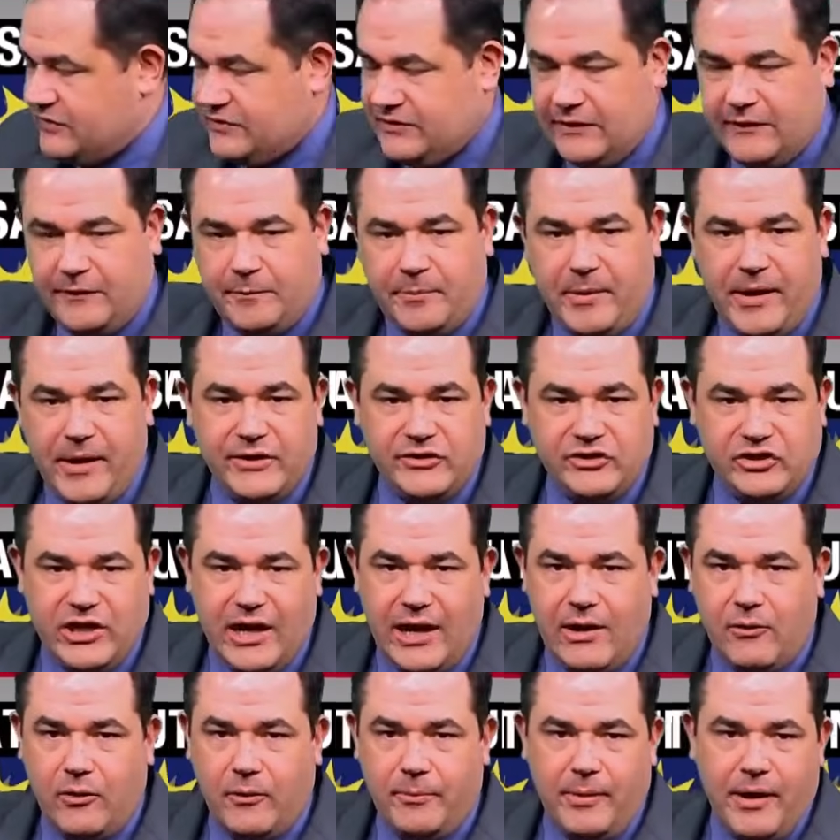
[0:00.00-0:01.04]
a spot
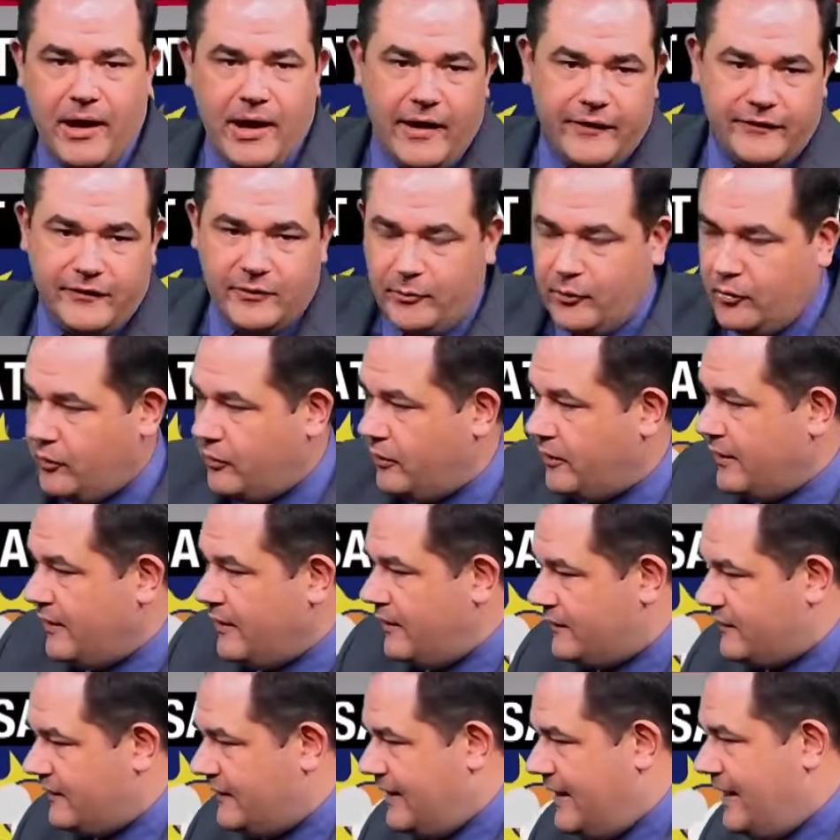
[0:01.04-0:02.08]
shower possible
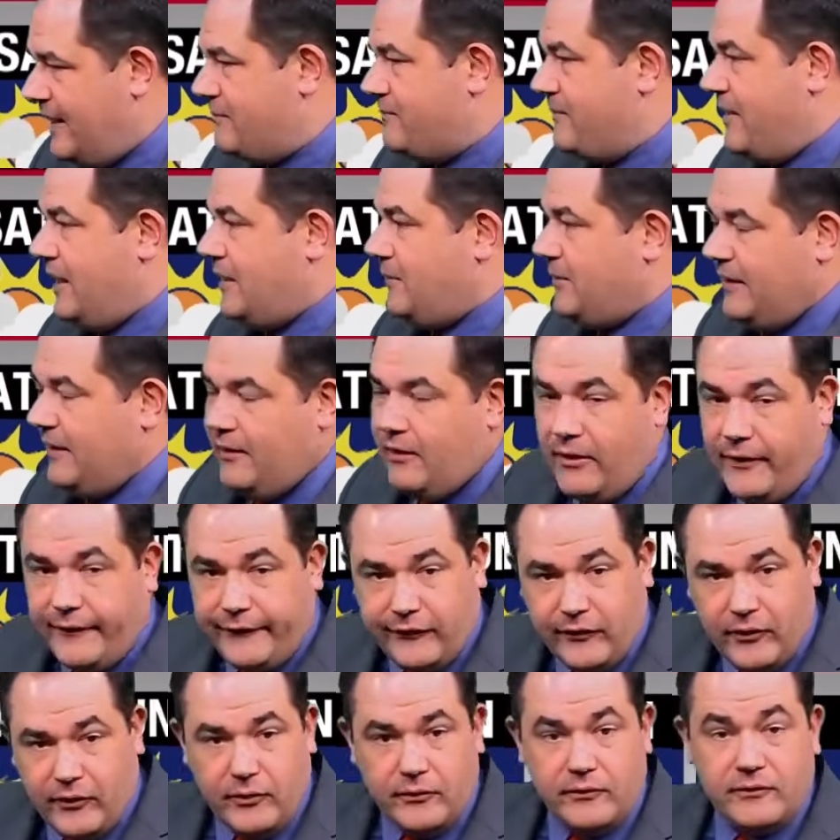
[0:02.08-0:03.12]
today, maybe
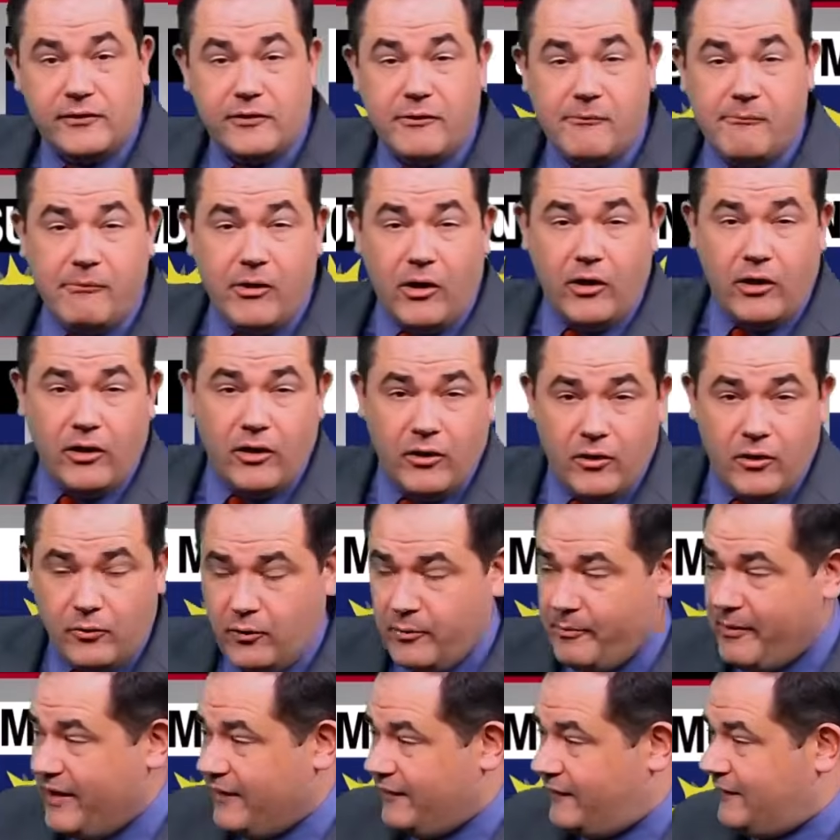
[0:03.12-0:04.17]
also tomorrow. We
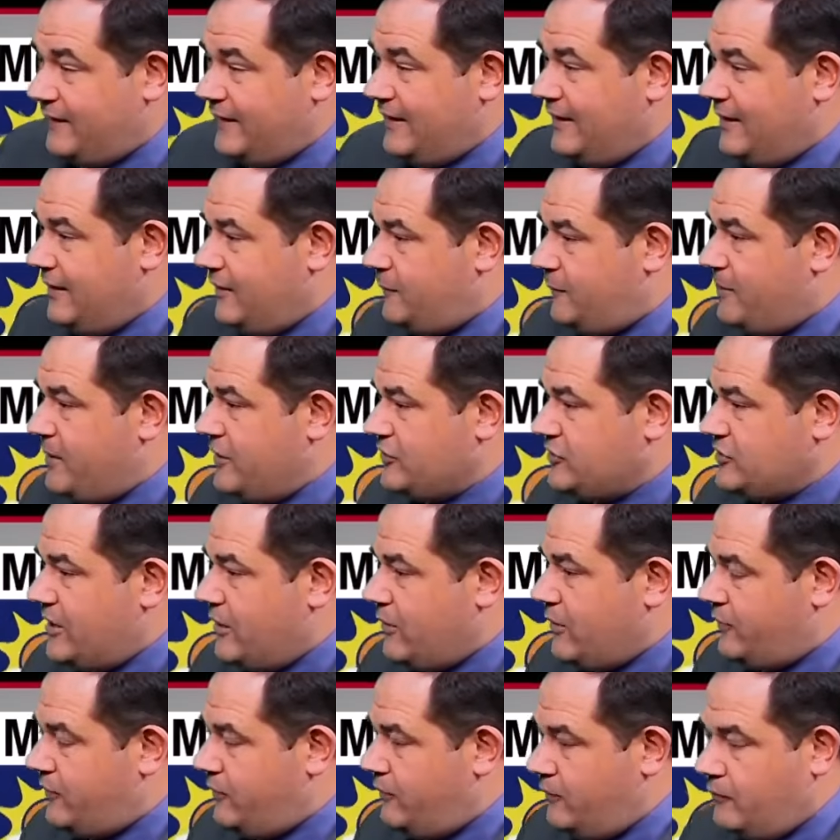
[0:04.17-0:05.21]
might see a spot
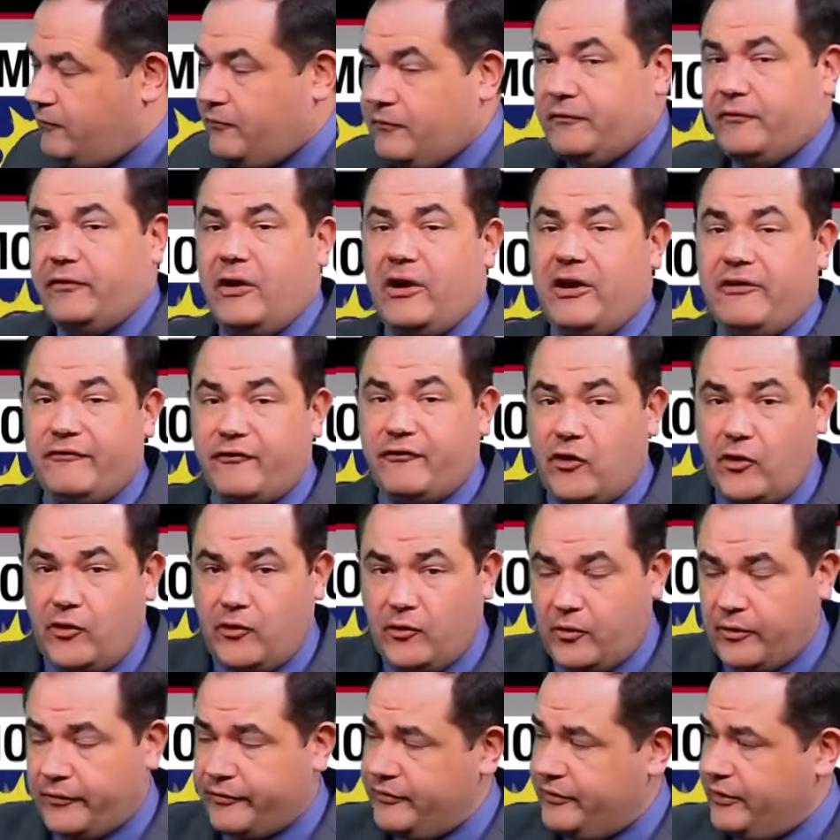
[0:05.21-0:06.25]
shower too, very far
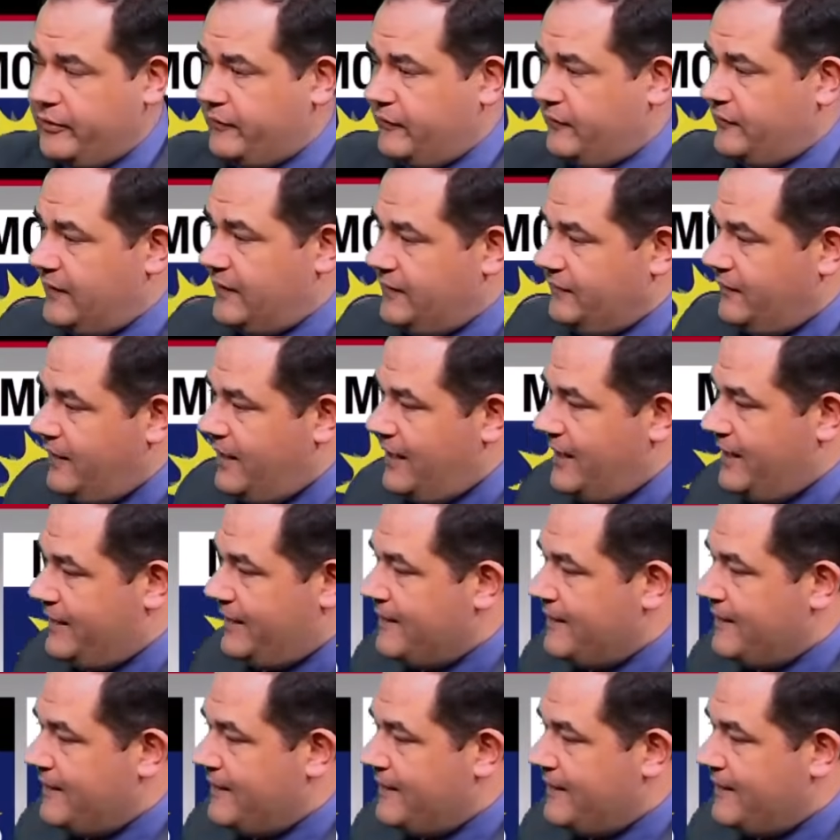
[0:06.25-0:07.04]
north near the state line.